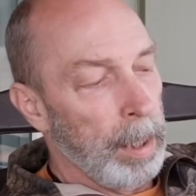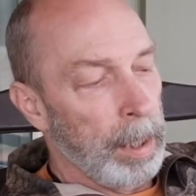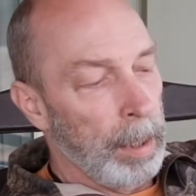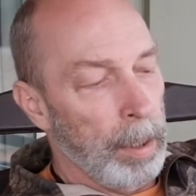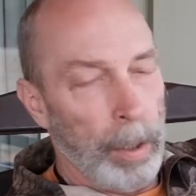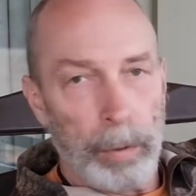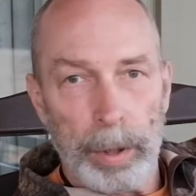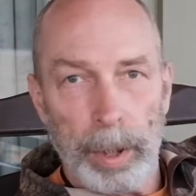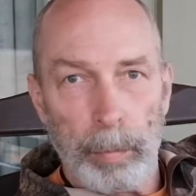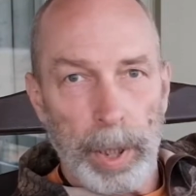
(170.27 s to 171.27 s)
holds it in
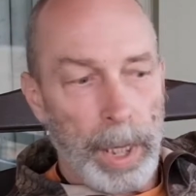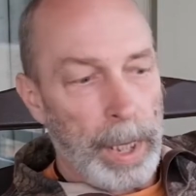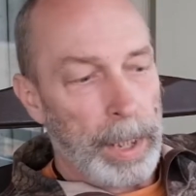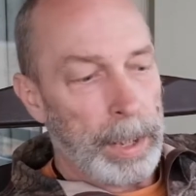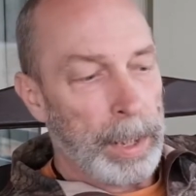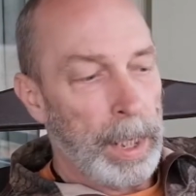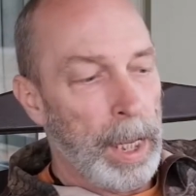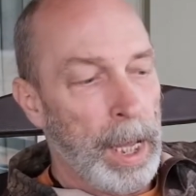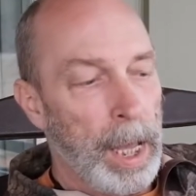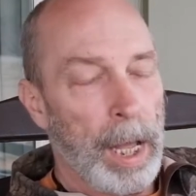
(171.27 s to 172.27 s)
place,
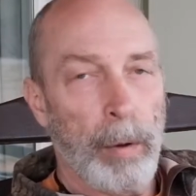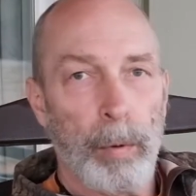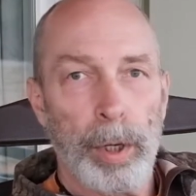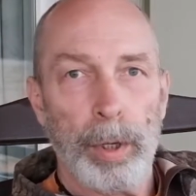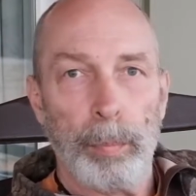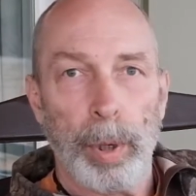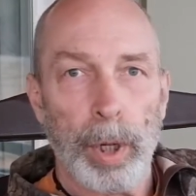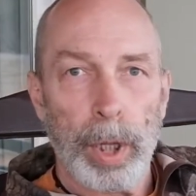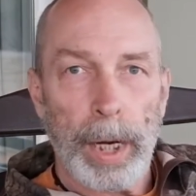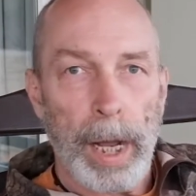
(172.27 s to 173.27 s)
and when you pull
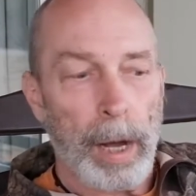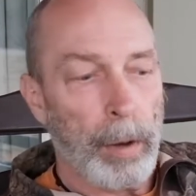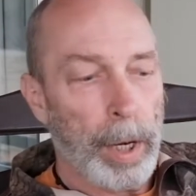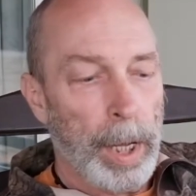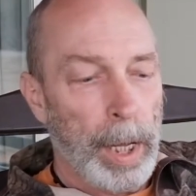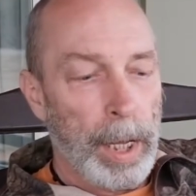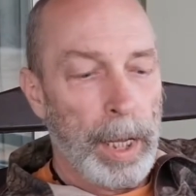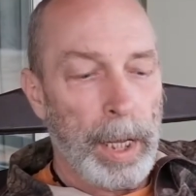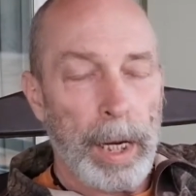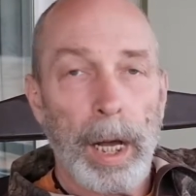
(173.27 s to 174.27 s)
it out,
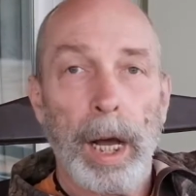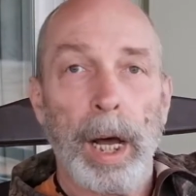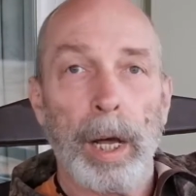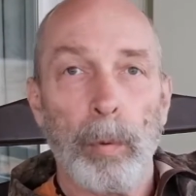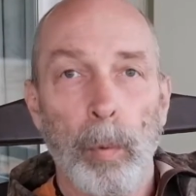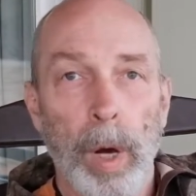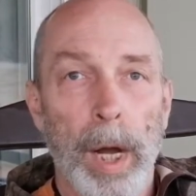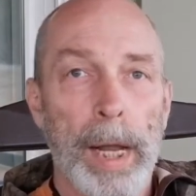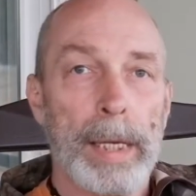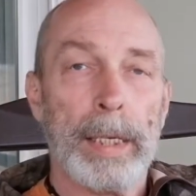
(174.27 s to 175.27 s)
it
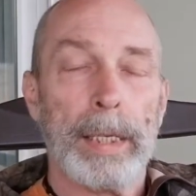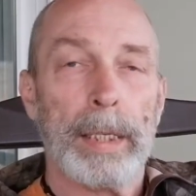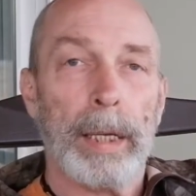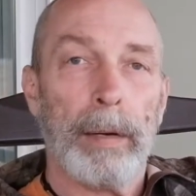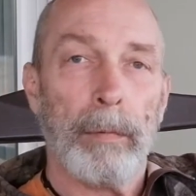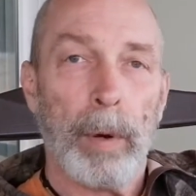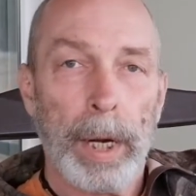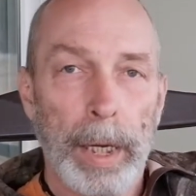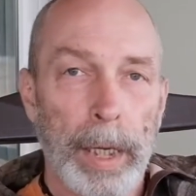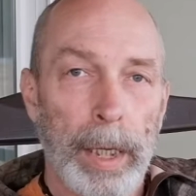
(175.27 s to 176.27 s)
unwinds instead of
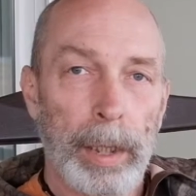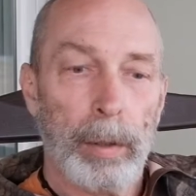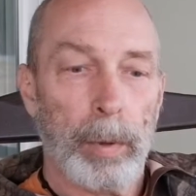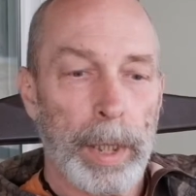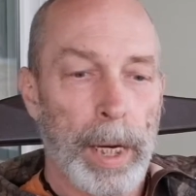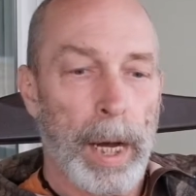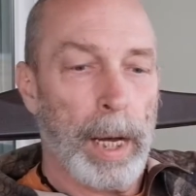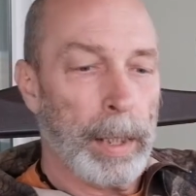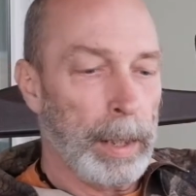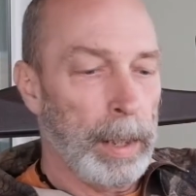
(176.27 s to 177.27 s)
winding into a knot.
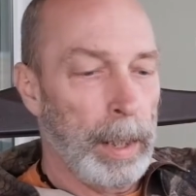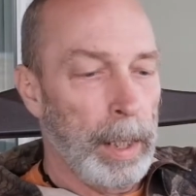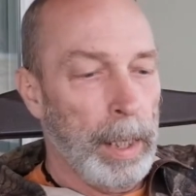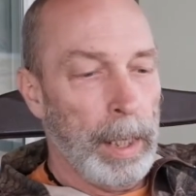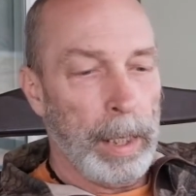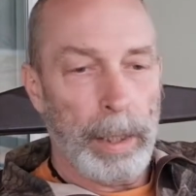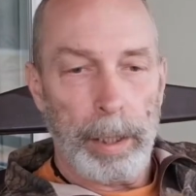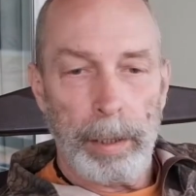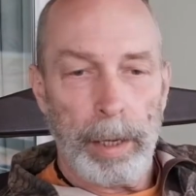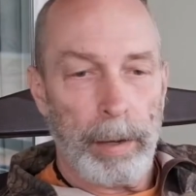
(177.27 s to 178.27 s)
And there you
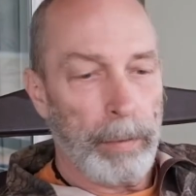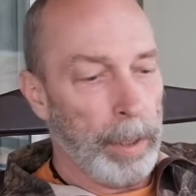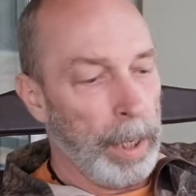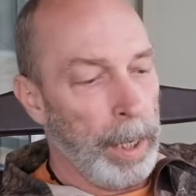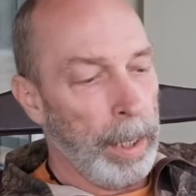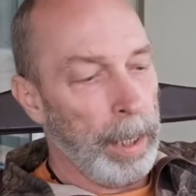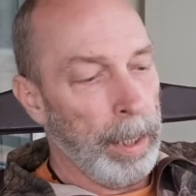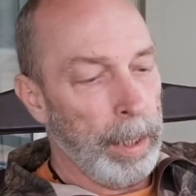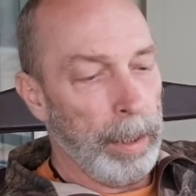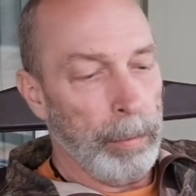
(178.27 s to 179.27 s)
have your hank.
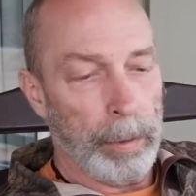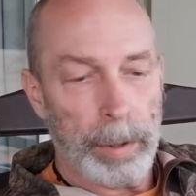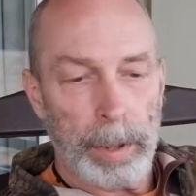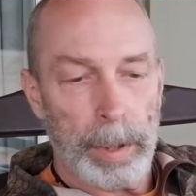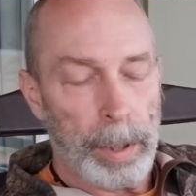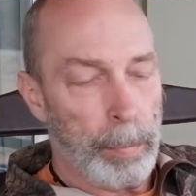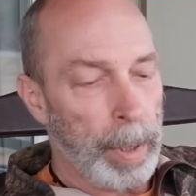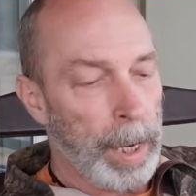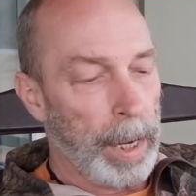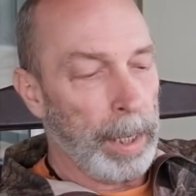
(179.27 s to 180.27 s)
It will sit in your
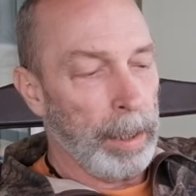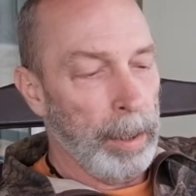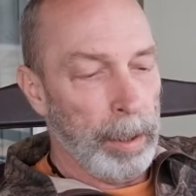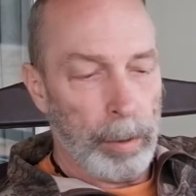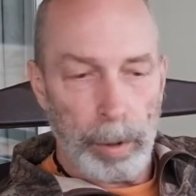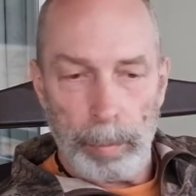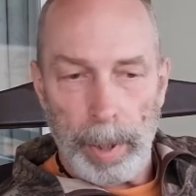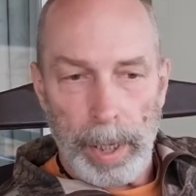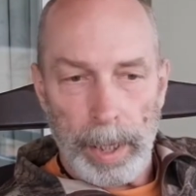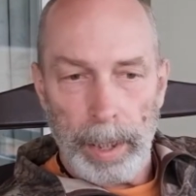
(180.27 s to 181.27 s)
pack or your
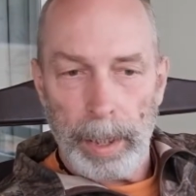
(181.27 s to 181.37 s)
pocket,